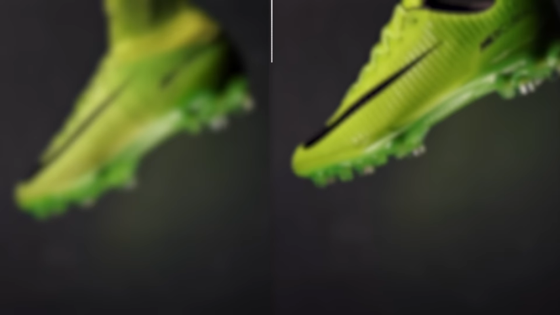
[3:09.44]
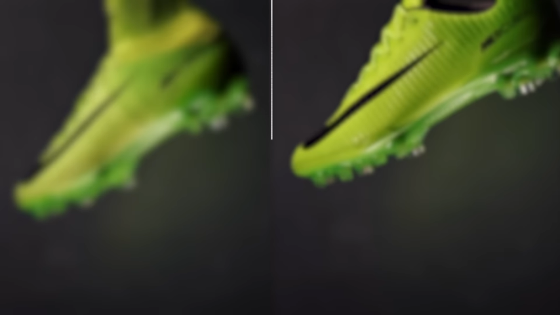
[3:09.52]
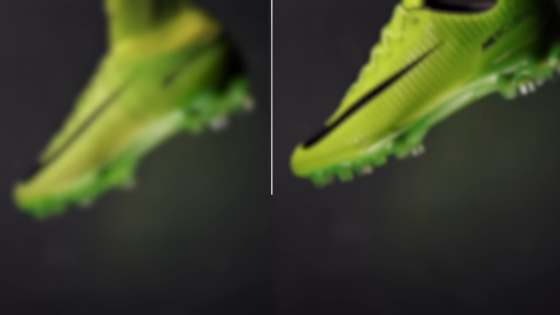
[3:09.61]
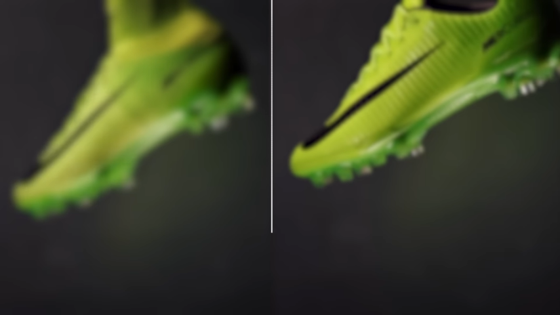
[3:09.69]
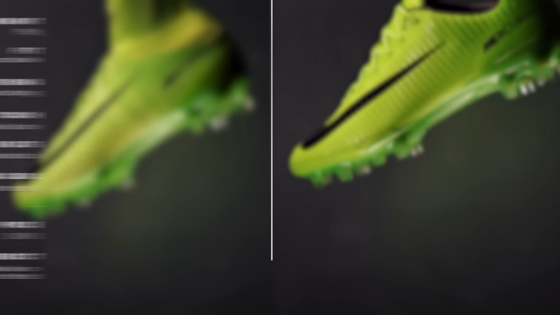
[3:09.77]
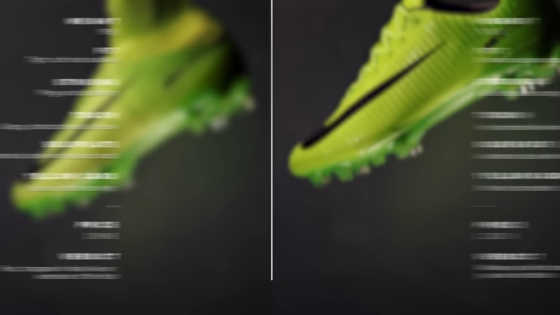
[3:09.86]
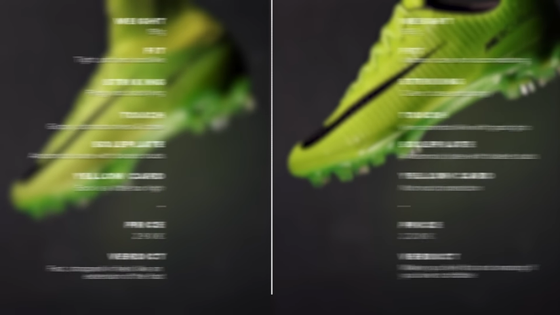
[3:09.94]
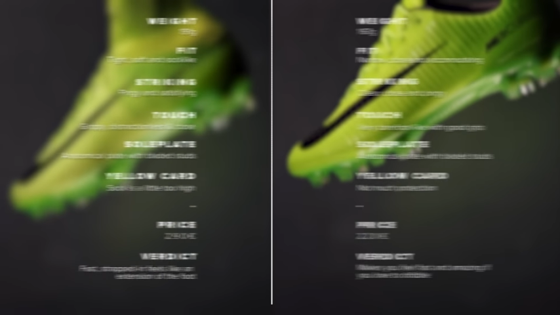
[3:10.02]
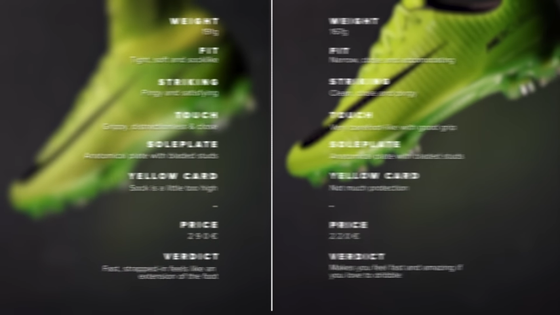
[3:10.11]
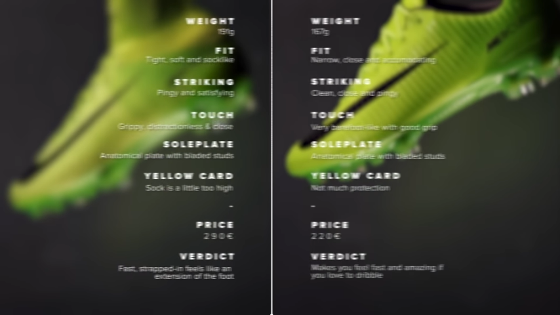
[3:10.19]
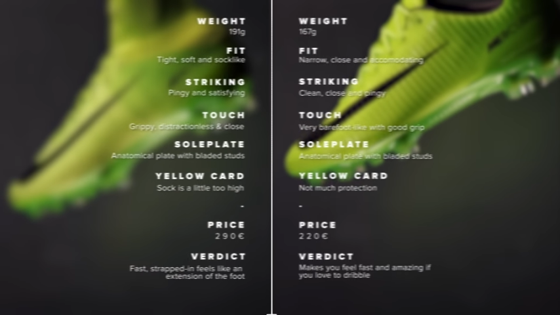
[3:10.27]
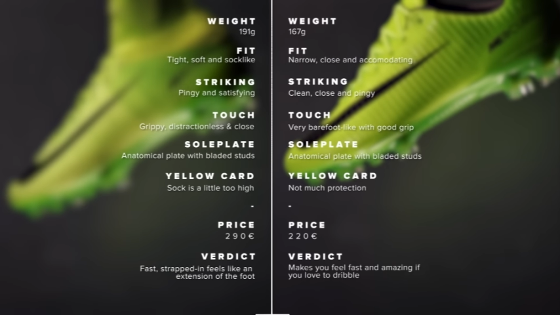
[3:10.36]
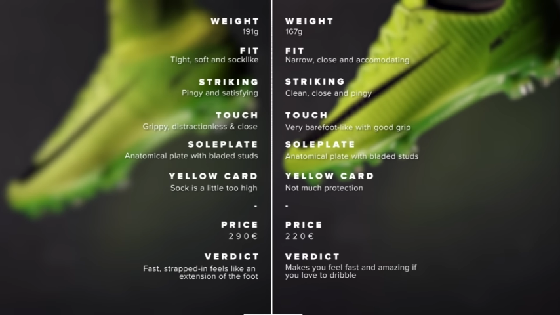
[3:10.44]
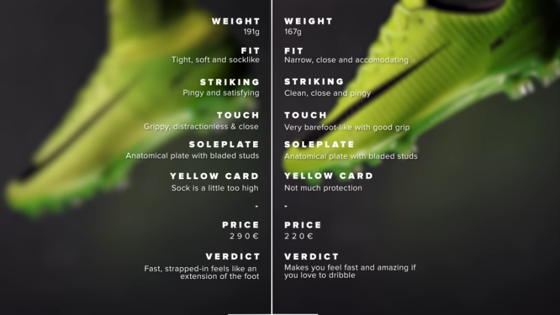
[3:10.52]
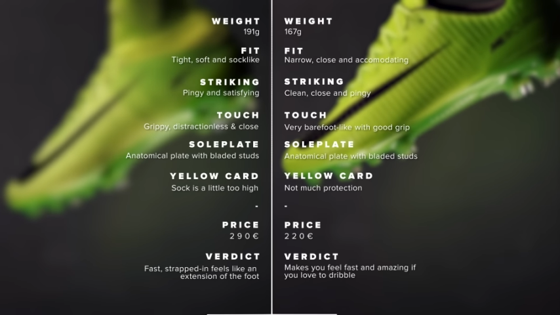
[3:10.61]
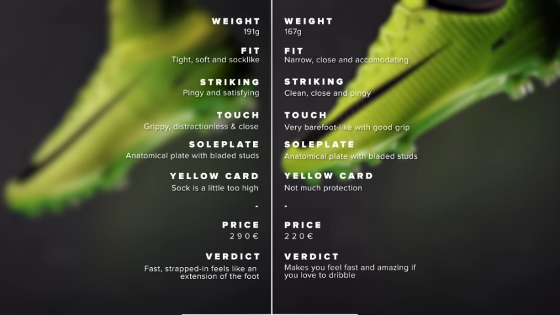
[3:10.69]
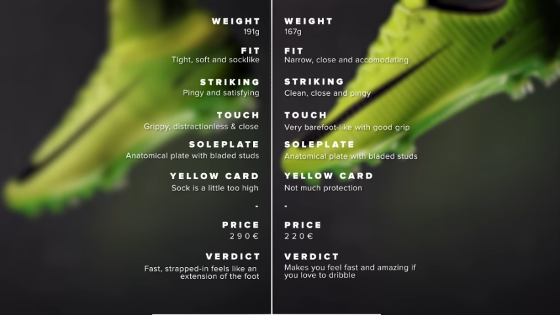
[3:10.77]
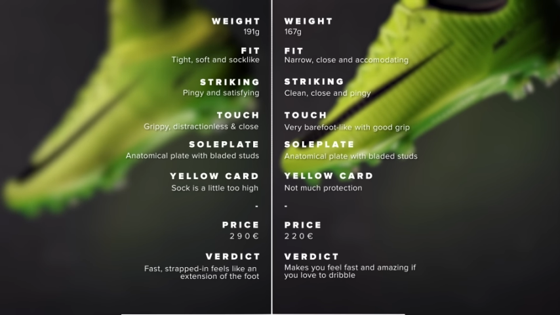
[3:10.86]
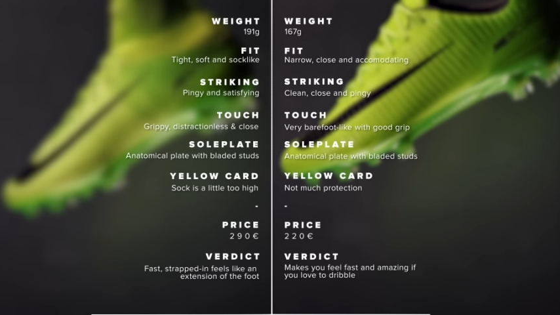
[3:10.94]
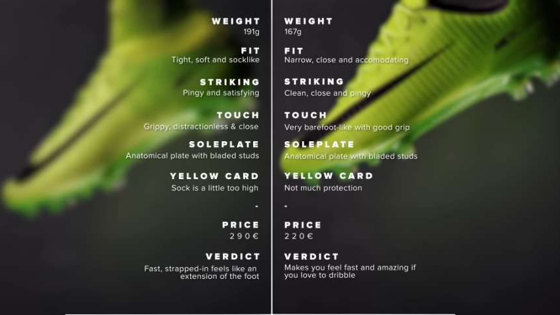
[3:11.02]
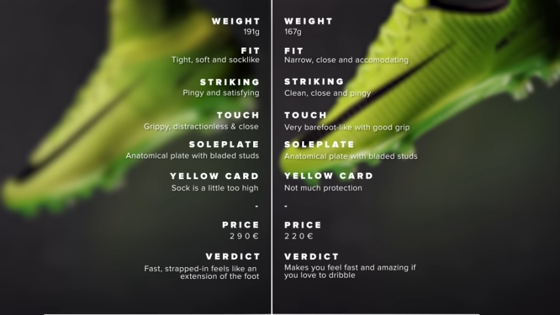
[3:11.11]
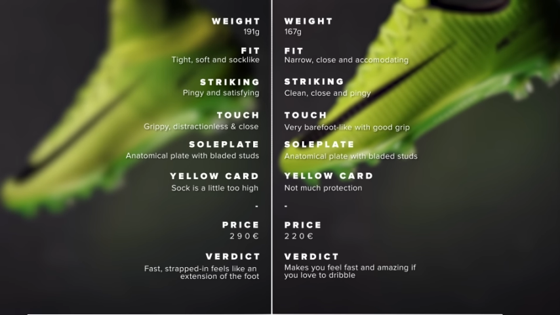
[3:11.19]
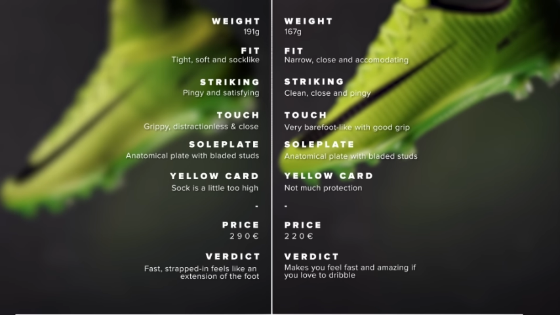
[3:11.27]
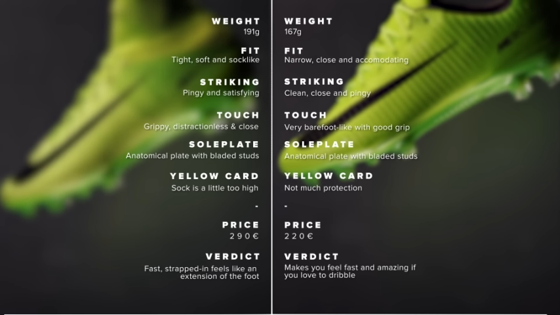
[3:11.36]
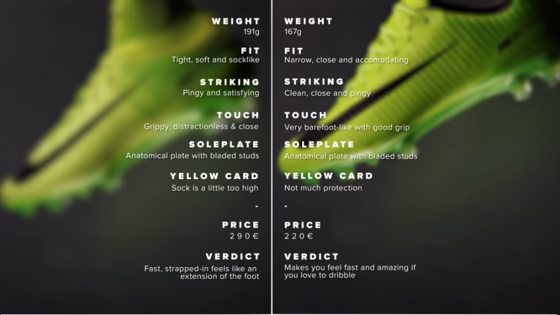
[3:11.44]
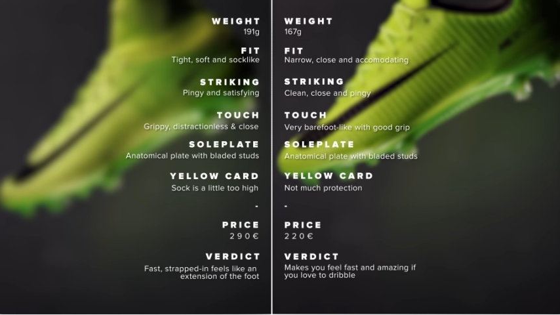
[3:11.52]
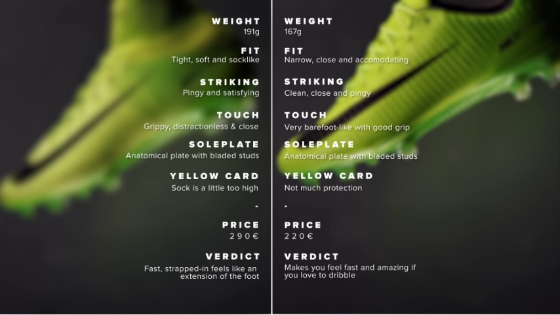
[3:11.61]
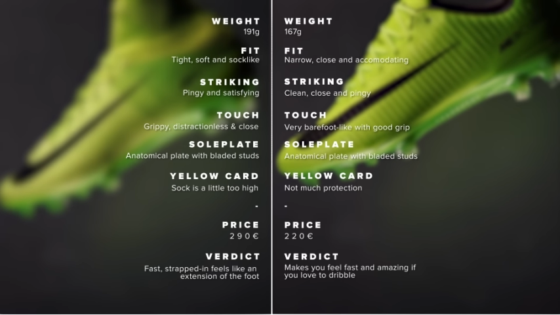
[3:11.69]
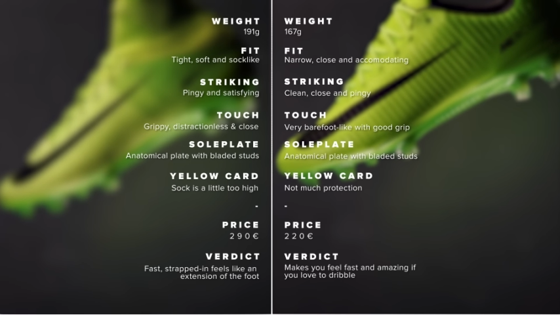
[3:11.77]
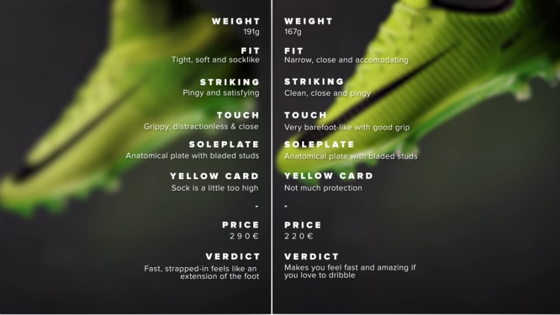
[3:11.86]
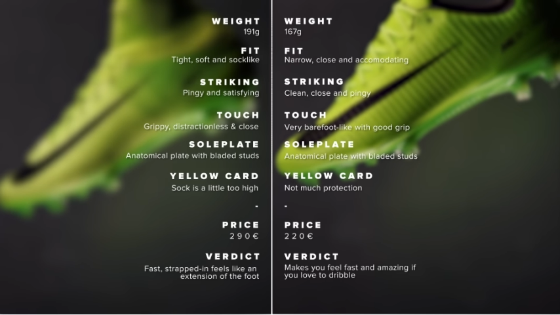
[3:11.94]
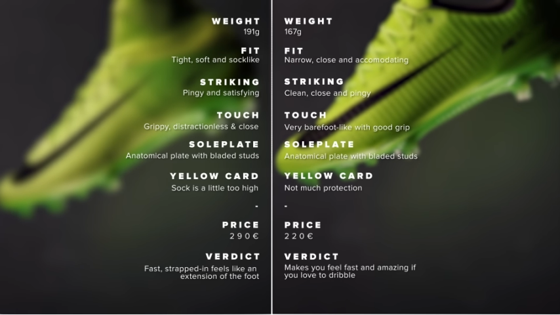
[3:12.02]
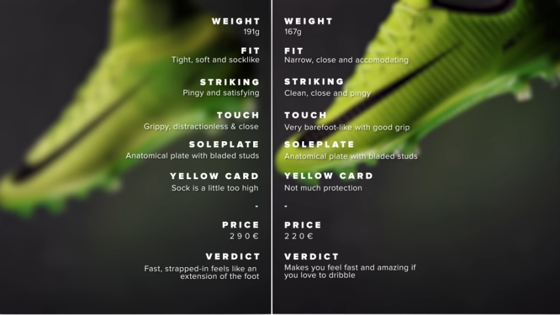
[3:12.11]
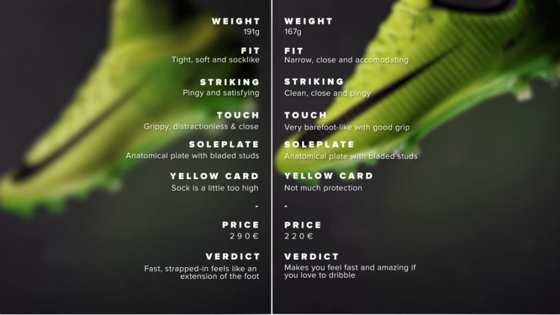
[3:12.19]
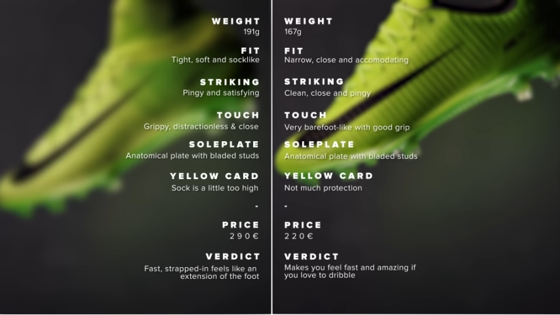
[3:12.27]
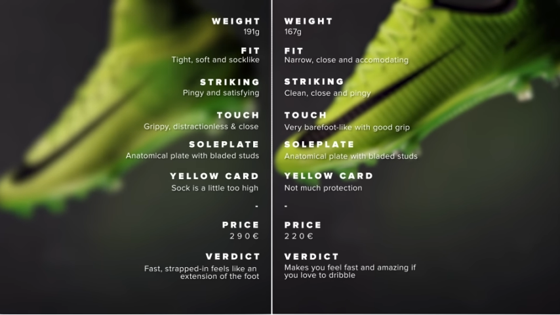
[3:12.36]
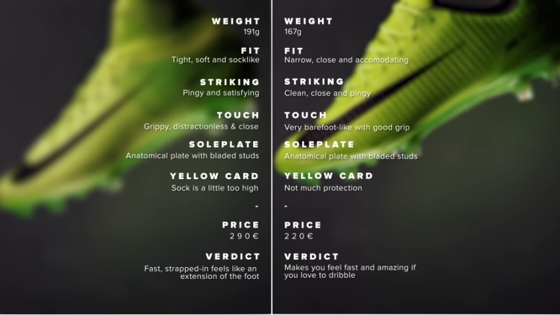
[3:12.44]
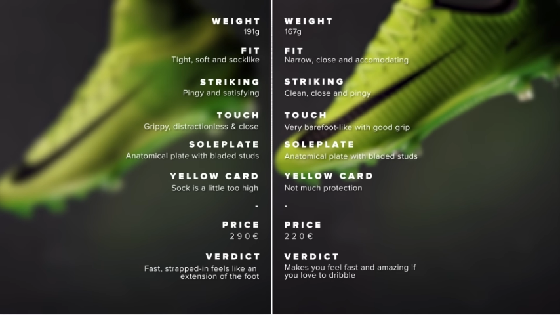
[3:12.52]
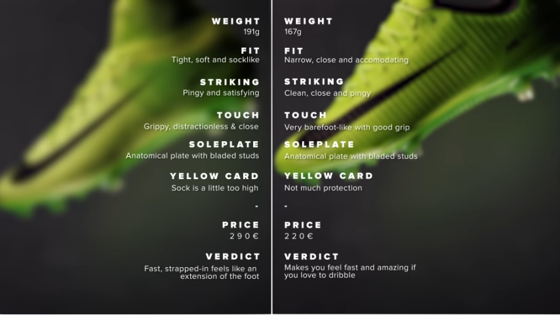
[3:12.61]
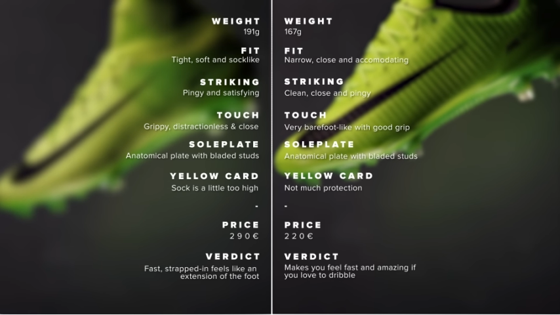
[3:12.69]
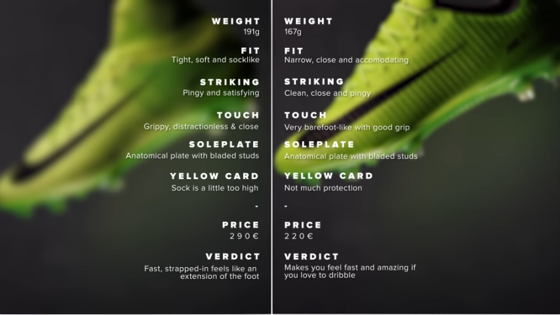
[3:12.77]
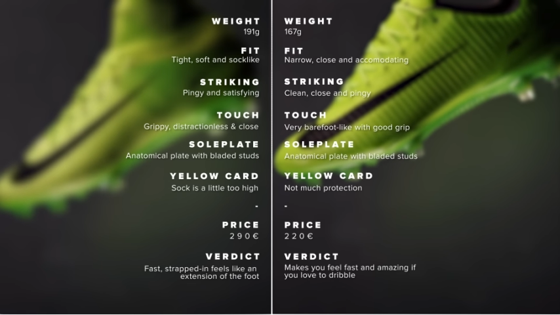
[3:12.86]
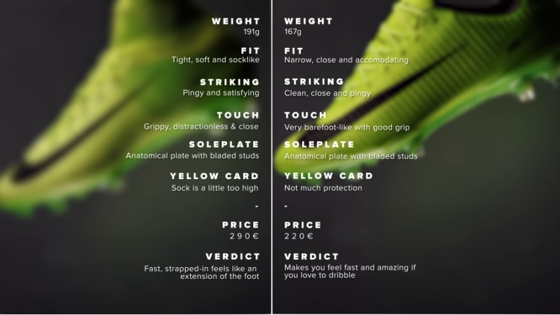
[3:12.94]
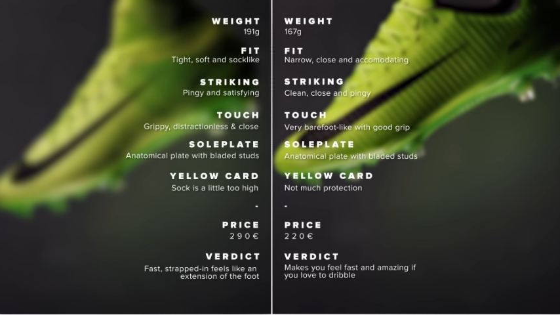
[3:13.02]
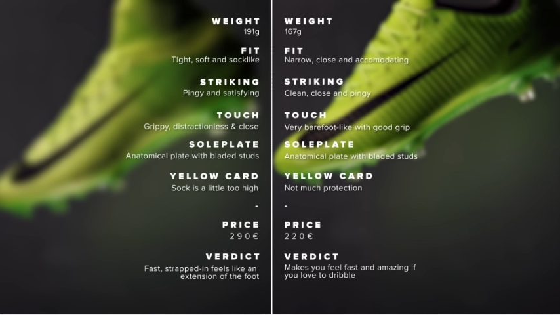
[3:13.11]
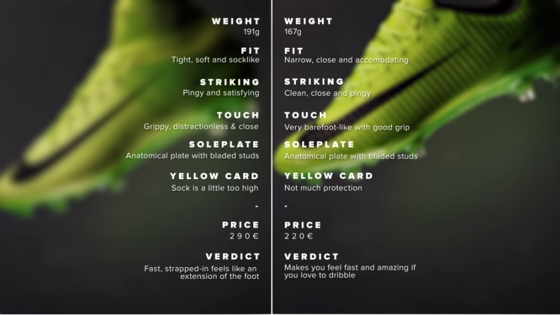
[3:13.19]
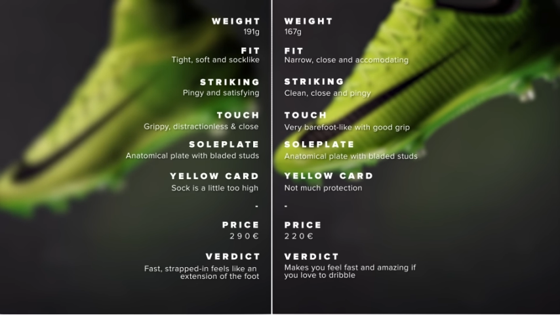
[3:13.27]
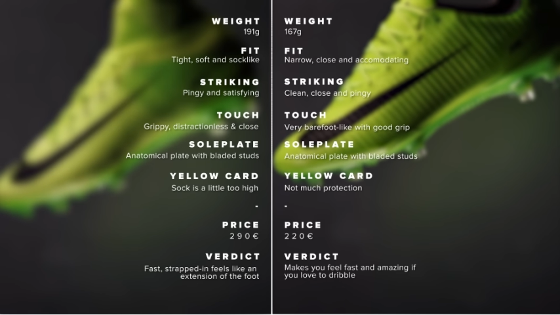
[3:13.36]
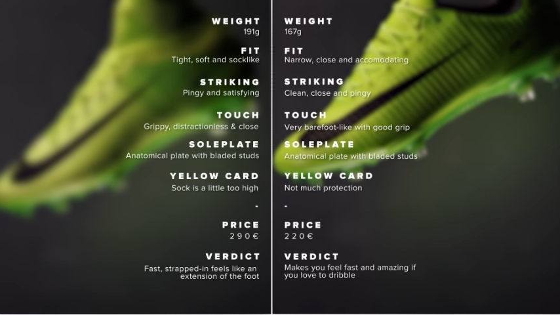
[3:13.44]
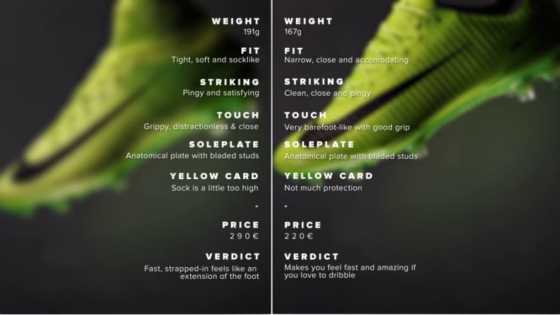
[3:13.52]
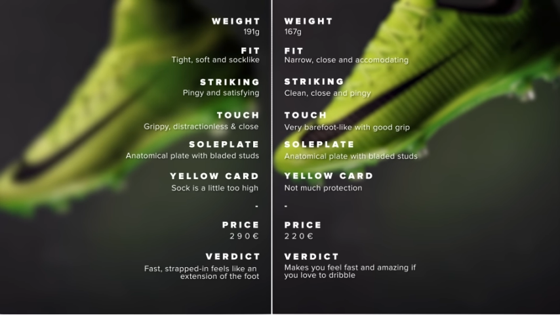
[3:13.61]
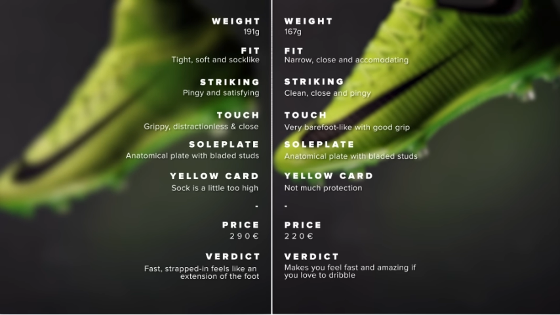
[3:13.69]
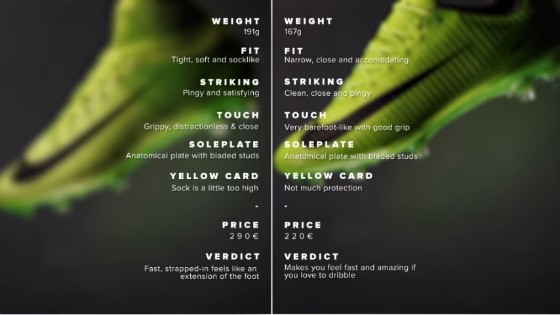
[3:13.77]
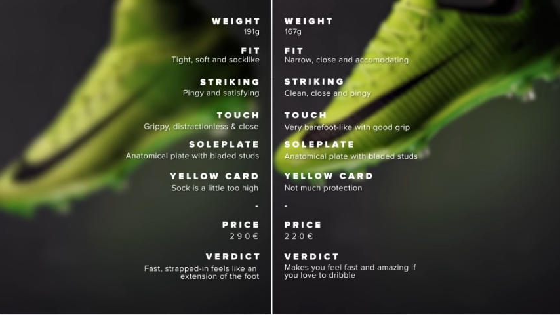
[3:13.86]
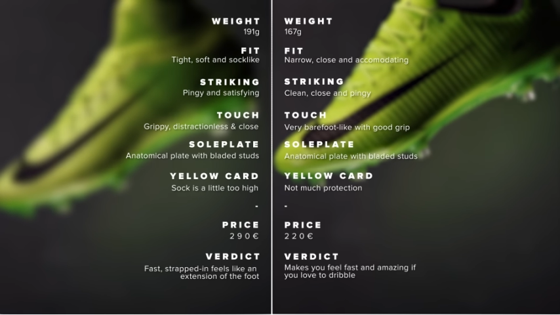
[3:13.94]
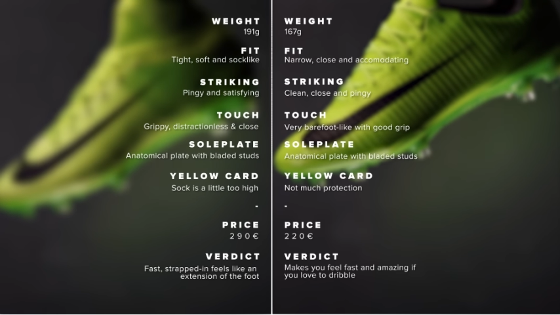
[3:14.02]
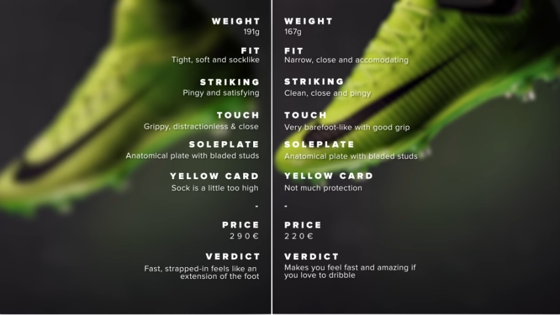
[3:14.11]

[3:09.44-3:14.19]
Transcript: Nobody's mouth can be seen.